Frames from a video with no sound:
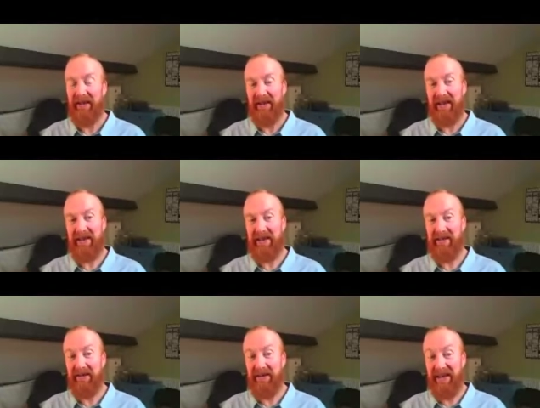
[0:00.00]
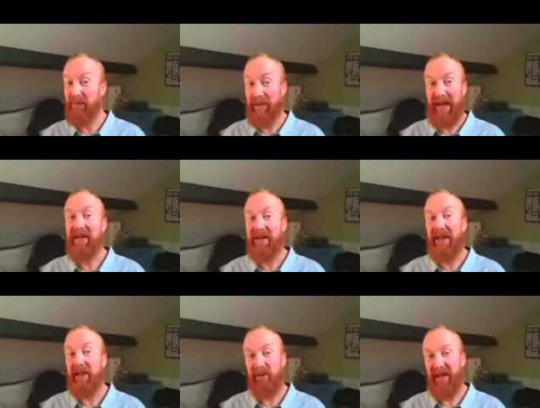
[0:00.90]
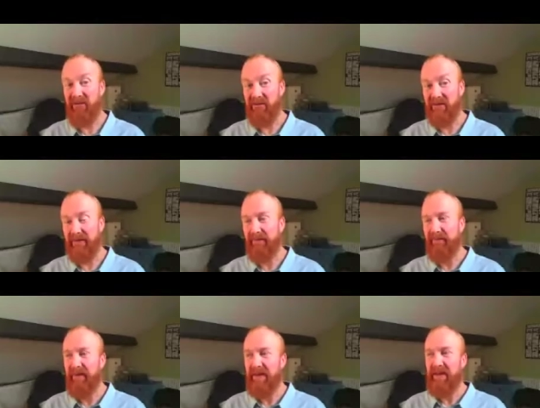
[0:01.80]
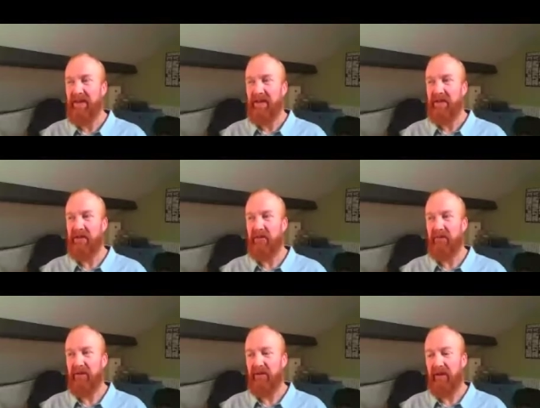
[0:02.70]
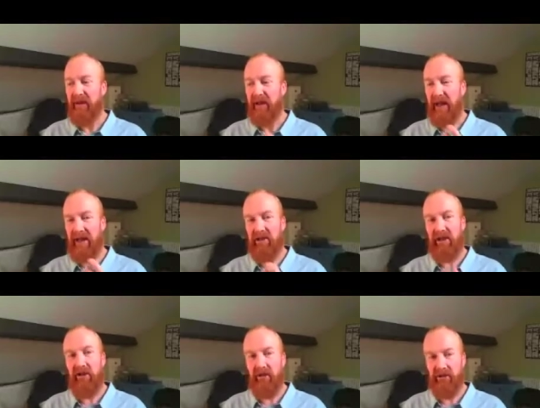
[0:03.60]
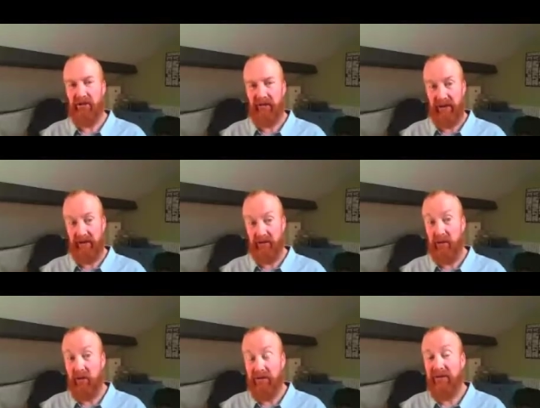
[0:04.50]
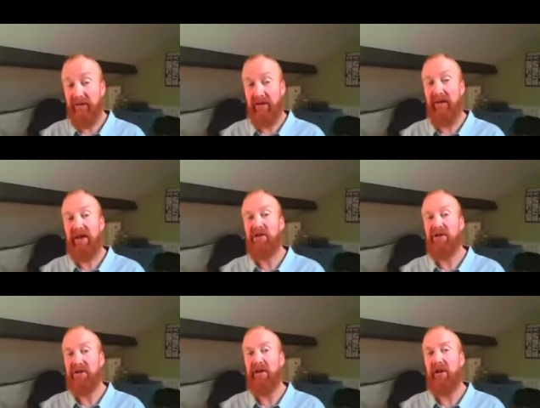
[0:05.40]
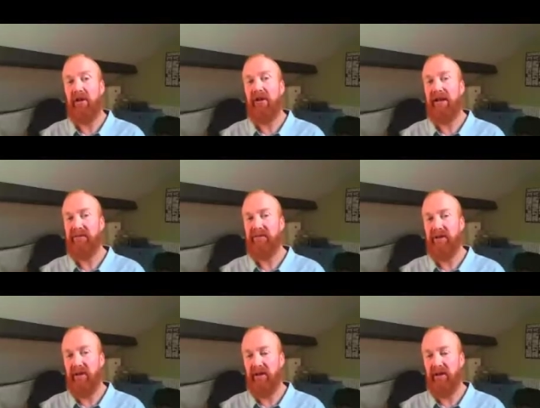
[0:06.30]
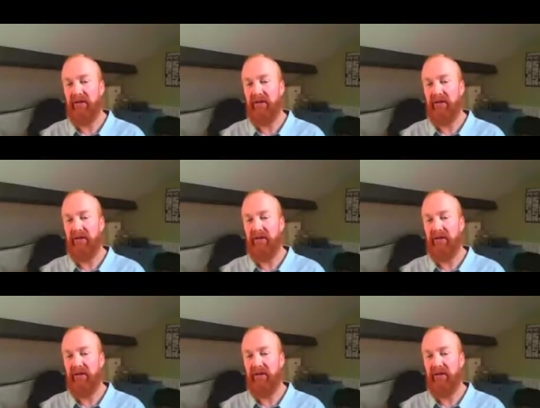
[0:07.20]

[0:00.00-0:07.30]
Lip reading: They just did it better than anyone else. So actually lots of things, lots of innovations in our lives are